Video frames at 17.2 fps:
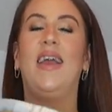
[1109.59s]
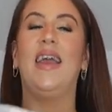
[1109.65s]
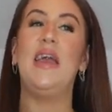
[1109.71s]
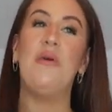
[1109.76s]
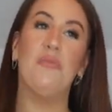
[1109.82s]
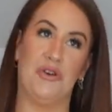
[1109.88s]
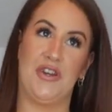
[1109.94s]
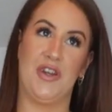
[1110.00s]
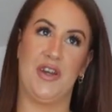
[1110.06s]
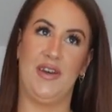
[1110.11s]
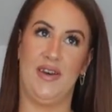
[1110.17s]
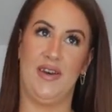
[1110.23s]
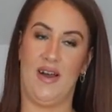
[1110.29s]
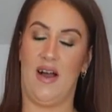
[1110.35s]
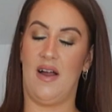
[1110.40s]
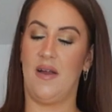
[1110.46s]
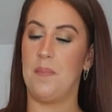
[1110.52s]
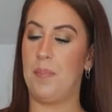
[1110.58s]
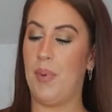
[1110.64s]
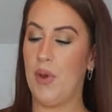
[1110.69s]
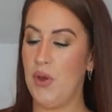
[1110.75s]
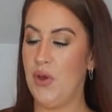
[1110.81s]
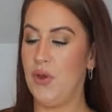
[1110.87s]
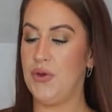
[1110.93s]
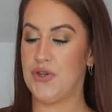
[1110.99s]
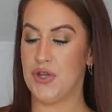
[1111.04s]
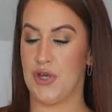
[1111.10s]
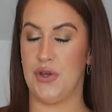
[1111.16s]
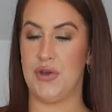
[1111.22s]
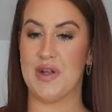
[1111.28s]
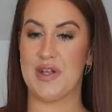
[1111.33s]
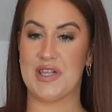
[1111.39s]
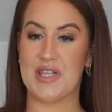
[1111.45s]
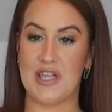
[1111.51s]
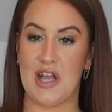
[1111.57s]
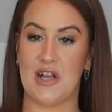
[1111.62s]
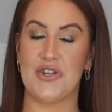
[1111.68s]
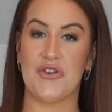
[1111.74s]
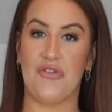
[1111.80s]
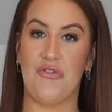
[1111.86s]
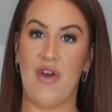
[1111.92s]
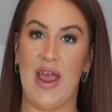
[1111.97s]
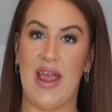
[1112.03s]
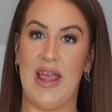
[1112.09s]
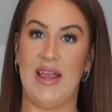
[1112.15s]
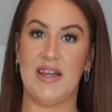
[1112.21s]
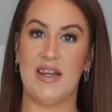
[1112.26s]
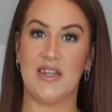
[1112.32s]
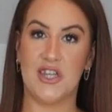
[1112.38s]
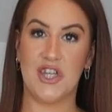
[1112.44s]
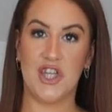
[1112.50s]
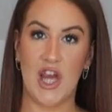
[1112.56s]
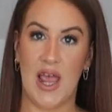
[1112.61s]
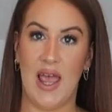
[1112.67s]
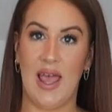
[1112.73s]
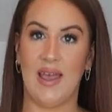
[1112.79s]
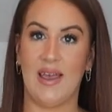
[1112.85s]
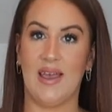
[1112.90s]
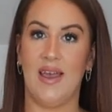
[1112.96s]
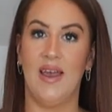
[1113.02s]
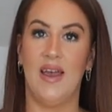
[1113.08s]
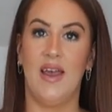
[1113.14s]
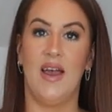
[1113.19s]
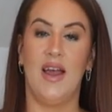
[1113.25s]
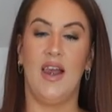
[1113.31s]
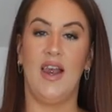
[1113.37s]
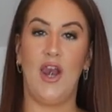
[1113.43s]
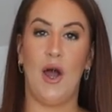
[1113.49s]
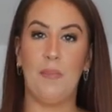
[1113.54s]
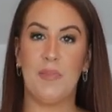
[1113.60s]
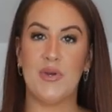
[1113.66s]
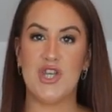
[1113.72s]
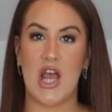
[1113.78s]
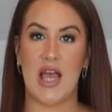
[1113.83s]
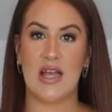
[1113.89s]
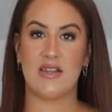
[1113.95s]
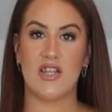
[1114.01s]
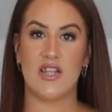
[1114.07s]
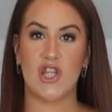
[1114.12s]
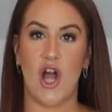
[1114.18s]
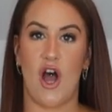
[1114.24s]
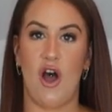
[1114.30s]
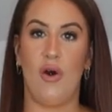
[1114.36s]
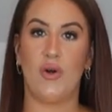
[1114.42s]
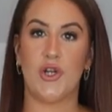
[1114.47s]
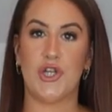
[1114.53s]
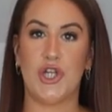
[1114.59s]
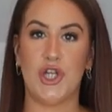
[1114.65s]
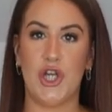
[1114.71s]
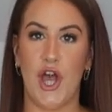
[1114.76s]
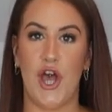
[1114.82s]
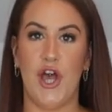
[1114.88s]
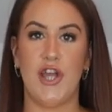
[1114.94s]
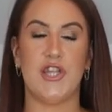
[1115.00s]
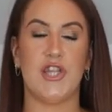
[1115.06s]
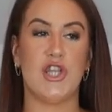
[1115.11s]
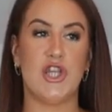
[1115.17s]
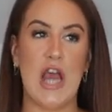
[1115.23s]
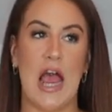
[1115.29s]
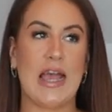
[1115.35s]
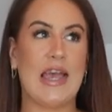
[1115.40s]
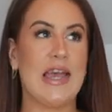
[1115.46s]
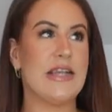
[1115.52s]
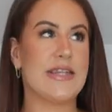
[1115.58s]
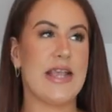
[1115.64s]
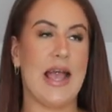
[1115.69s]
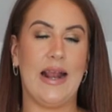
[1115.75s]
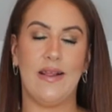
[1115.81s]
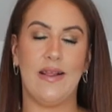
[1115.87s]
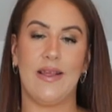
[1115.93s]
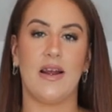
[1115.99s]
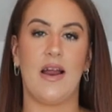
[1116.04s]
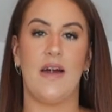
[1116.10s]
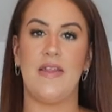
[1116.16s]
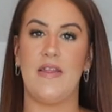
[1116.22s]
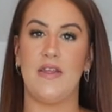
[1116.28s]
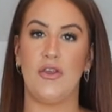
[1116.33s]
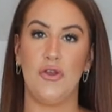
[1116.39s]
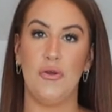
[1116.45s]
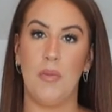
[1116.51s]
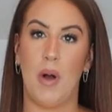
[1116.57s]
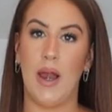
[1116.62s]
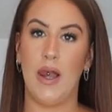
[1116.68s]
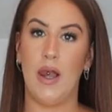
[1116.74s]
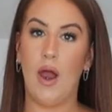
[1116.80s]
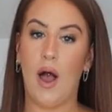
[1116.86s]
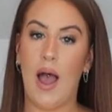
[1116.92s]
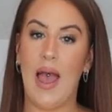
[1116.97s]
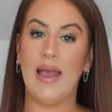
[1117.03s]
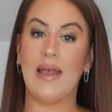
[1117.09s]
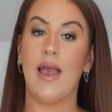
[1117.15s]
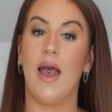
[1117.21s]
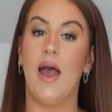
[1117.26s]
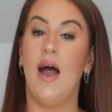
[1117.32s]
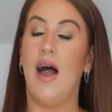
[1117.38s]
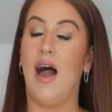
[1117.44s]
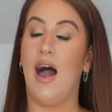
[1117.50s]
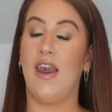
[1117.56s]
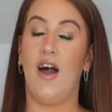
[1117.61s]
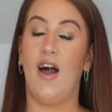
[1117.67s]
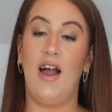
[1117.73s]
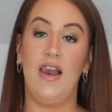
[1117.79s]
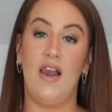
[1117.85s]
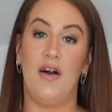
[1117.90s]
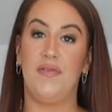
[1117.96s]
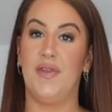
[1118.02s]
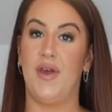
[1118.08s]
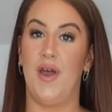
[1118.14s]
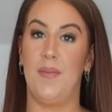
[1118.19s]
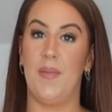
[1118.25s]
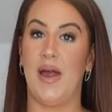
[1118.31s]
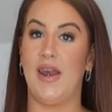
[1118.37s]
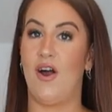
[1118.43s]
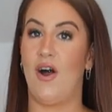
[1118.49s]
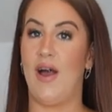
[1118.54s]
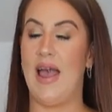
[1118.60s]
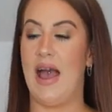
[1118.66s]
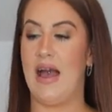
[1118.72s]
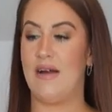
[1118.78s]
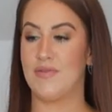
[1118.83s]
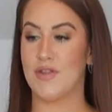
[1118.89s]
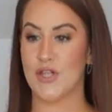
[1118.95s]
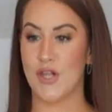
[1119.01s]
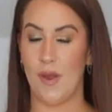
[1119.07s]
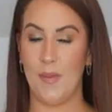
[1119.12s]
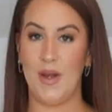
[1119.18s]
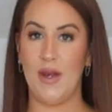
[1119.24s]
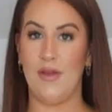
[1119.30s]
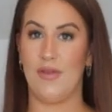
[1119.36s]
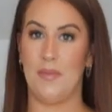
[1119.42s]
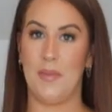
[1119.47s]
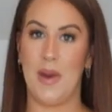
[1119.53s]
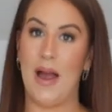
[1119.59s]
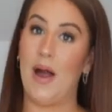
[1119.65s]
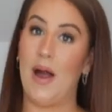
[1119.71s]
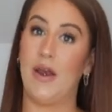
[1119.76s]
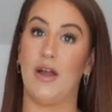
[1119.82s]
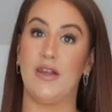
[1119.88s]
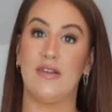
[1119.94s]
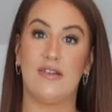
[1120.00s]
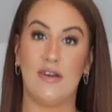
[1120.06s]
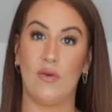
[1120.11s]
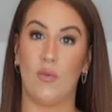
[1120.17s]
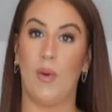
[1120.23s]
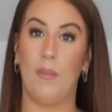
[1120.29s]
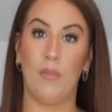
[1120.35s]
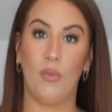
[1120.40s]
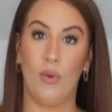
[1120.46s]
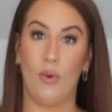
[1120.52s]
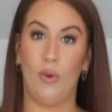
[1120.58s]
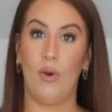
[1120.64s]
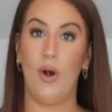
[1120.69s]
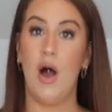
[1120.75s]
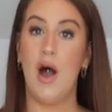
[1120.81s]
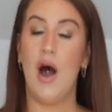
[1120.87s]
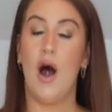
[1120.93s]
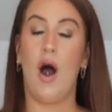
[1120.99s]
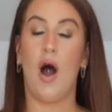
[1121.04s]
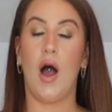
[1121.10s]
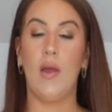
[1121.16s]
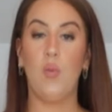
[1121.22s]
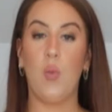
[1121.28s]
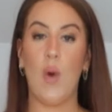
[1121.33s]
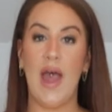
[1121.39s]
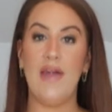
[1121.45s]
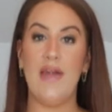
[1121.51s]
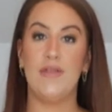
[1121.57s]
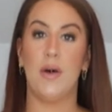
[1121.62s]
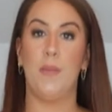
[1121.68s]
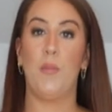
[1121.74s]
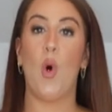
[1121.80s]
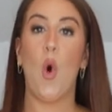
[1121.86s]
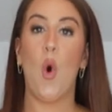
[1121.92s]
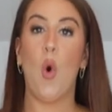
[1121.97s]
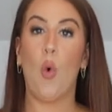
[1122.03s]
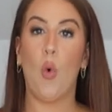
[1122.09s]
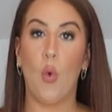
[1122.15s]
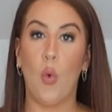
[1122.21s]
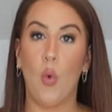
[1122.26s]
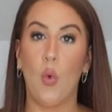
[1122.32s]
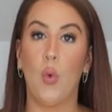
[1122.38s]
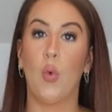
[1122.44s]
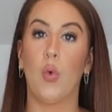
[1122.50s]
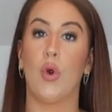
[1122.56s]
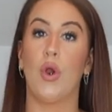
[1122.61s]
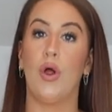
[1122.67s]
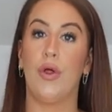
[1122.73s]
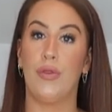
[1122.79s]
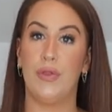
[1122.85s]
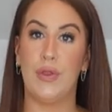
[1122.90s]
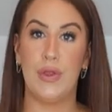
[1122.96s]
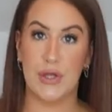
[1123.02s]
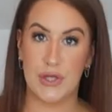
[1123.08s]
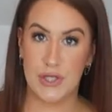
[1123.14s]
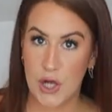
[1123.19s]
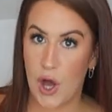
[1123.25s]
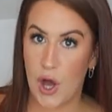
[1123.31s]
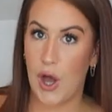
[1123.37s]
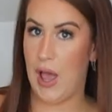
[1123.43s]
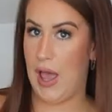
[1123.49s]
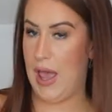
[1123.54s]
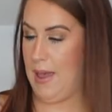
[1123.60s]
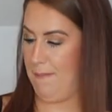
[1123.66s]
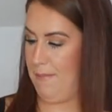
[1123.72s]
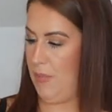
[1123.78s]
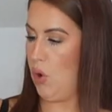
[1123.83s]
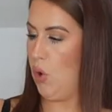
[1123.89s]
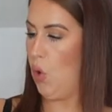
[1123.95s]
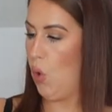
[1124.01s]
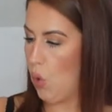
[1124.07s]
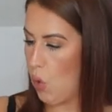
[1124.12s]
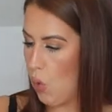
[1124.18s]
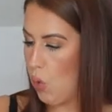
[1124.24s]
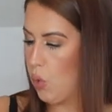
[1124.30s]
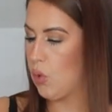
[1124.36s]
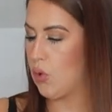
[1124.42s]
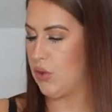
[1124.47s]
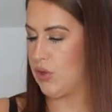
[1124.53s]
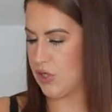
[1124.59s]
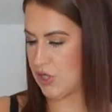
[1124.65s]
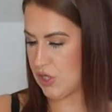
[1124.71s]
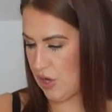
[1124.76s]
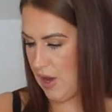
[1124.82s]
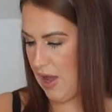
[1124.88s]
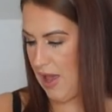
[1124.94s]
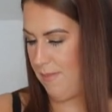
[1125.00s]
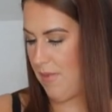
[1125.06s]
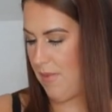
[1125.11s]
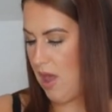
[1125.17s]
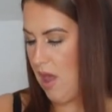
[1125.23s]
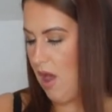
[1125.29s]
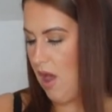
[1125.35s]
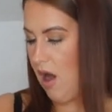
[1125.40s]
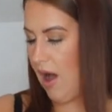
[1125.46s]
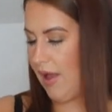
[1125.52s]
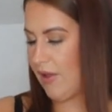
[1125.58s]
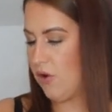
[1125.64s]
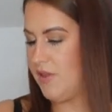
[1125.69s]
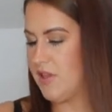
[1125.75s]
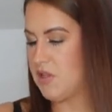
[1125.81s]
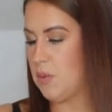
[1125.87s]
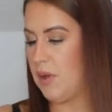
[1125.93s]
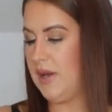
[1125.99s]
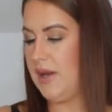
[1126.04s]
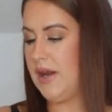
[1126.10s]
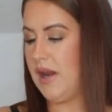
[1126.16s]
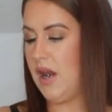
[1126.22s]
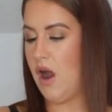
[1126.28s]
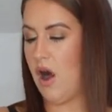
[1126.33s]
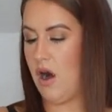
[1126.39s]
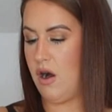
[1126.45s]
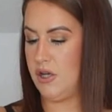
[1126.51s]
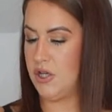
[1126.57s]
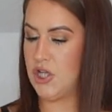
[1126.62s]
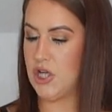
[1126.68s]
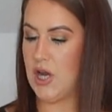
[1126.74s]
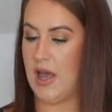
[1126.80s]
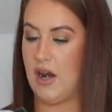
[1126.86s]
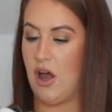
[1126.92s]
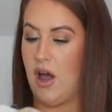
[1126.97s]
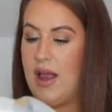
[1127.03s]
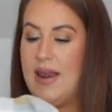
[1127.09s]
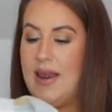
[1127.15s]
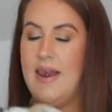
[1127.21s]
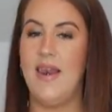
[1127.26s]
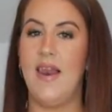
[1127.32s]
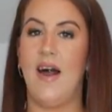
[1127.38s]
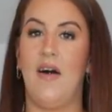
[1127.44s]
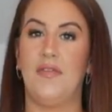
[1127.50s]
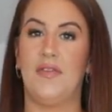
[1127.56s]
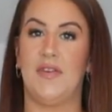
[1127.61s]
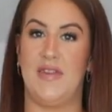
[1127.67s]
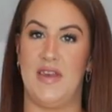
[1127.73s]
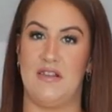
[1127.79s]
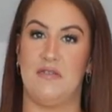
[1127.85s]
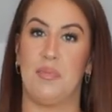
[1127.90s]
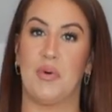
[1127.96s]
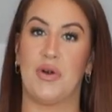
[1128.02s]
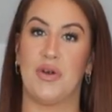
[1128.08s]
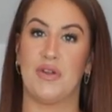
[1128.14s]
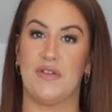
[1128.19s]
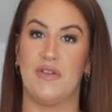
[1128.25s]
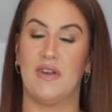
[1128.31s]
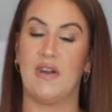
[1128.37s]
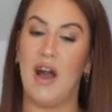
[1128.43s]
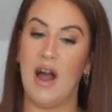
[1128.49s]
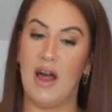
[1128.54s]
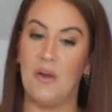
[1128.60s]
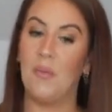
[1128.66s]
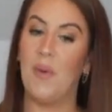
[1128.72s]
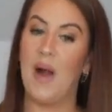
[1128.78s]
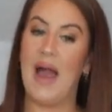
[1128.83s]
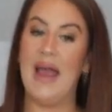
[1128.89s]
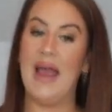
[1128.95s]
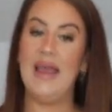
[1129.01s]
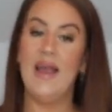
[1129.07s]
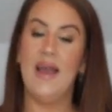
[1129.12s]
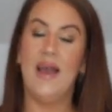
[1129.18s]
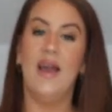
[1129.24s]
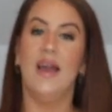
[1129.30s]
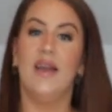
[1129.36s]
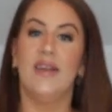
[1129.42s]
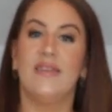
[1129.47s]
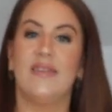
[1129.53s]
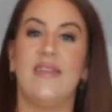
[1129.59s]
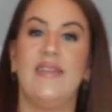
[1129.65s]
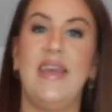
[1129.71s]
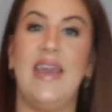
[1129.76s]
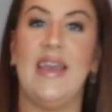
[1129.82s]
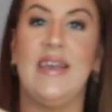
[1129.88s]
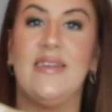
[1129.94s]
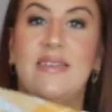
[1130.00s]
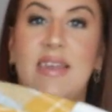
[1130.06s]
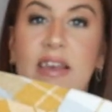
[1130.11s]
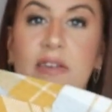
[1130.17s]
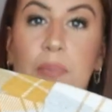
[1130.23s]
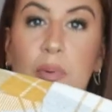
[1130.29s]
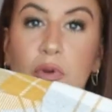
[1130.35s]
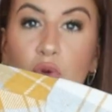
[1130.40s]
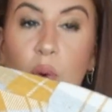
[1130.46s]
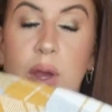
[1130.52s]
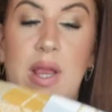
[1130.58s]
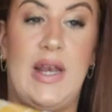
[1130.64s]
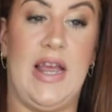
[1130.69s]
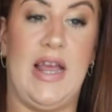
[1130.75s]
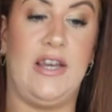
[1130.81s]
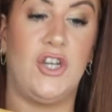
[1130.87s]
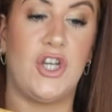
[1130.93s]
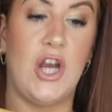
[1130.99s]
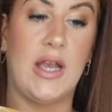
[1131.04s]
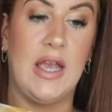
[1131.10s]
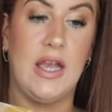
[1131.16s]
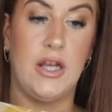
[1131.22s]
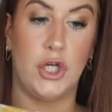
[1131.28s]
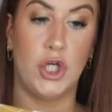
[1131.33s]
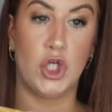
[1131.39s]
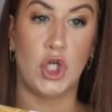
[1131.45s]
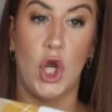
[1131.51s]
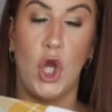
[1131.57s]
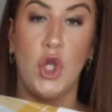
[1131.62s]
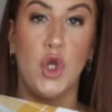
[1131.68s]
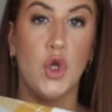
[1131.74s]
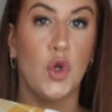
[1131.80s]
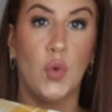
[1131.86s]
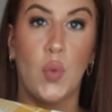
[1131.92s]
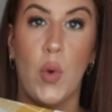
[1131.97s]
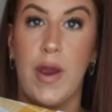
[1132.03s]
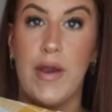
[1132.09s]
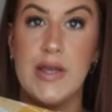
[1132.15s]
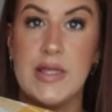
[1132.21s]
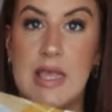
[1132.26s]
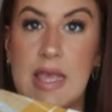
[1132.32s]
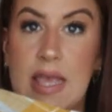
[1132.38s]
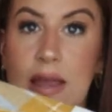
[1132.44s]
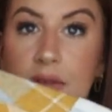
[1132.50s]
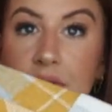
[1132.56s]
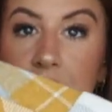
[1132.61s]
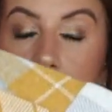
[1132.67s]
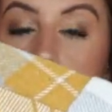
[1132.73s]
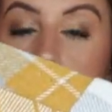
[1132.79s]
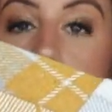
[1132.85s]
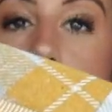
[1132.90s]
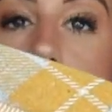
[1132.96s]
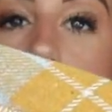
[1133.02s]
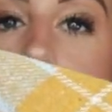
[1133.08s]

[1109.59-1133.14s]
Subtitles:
It wouldn't. Boohoo do such great check, lumberjack style shirts, jackets, anything like that you might like. And I love them, and I have so many of them now, and I still want more. I wear them all the time. All the time. I got this one in a large, and I loved this because of the colorway. So this is between a jacket and a shirt. You could wear it as either,